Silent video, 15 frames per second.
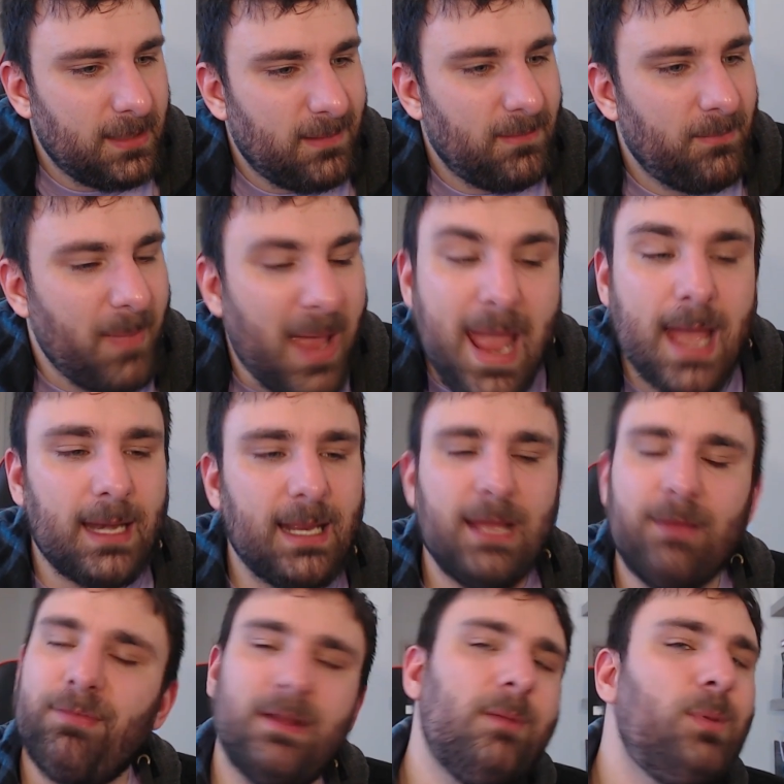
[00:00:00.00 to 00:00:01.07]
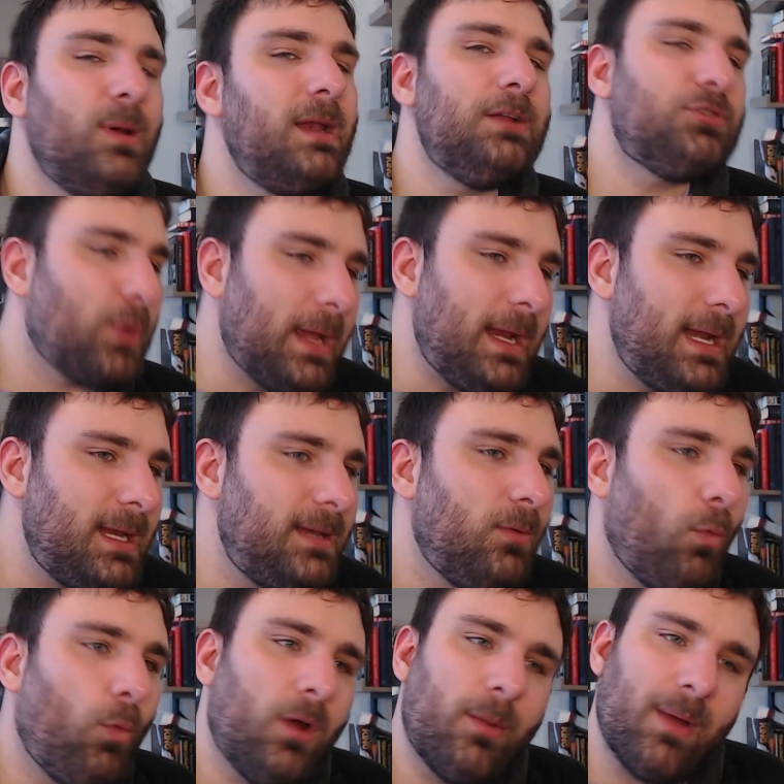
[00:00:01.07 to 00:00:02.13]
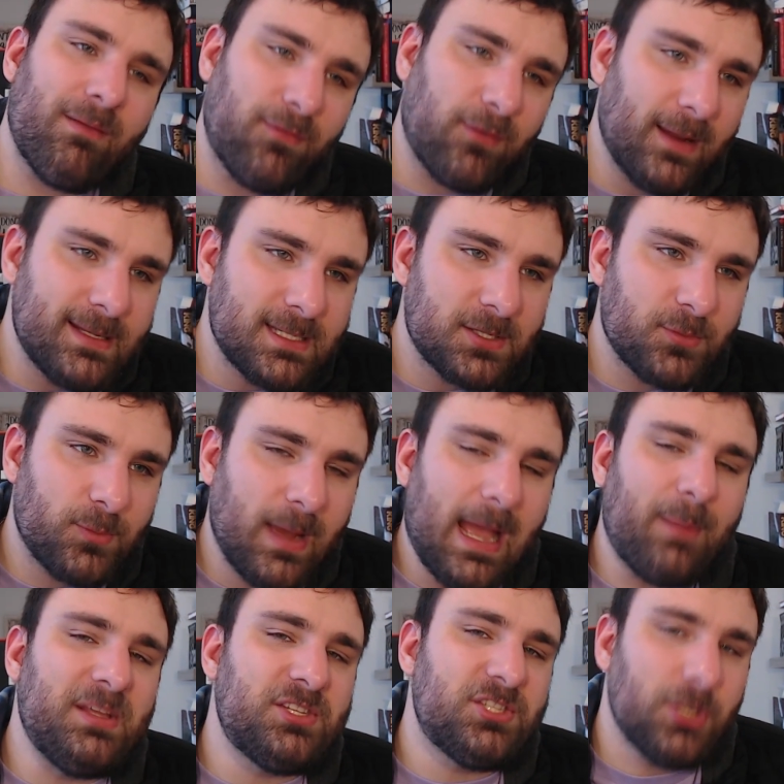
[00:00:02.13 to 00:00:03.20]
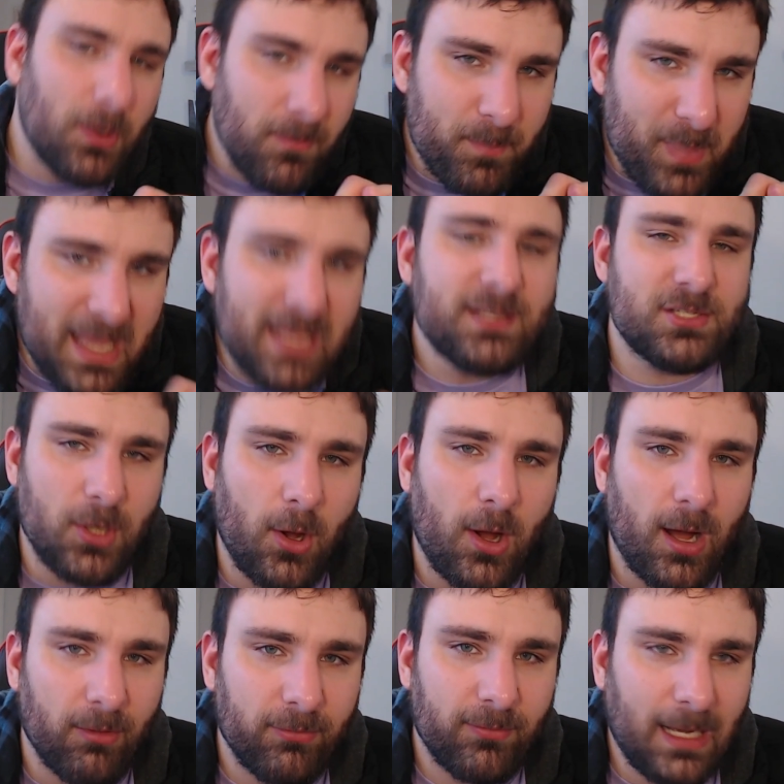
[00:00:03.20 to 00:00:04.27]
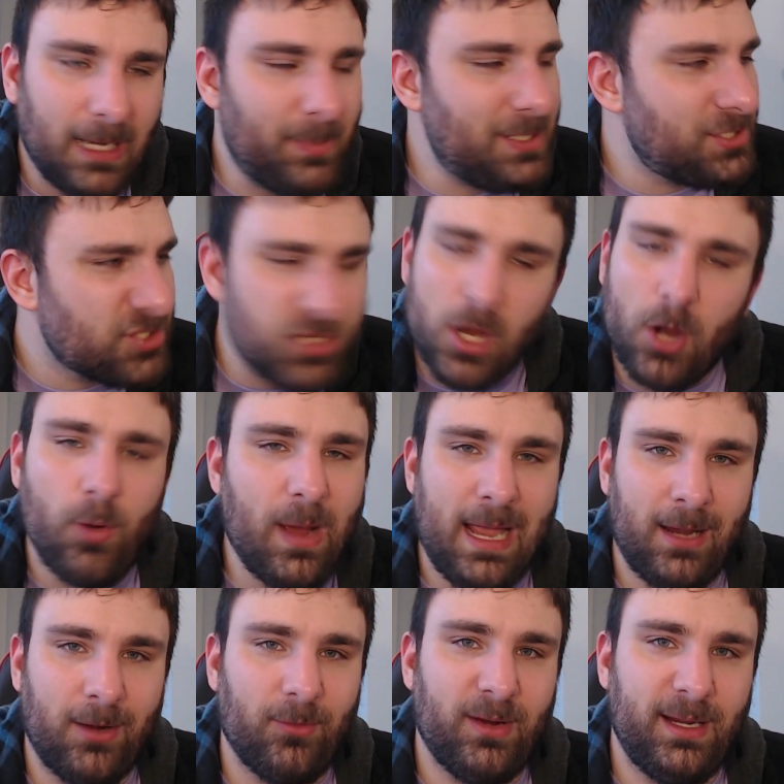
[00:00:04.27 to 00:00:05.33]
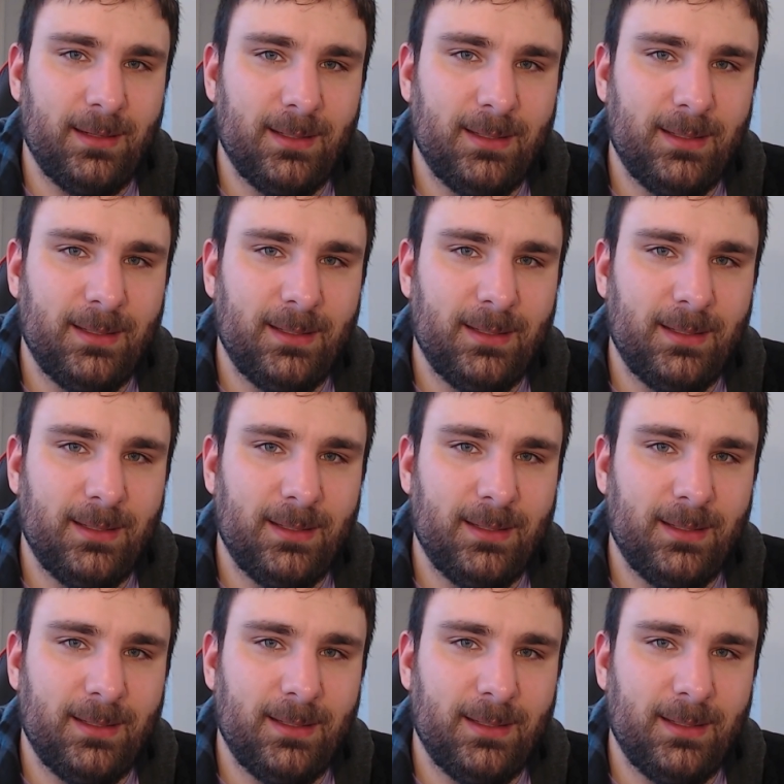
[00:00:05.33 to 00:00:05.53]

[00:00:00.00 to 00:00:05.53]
Man, if anybody treated one of my friends this way, I'd be so pissed off. I'd be so angry.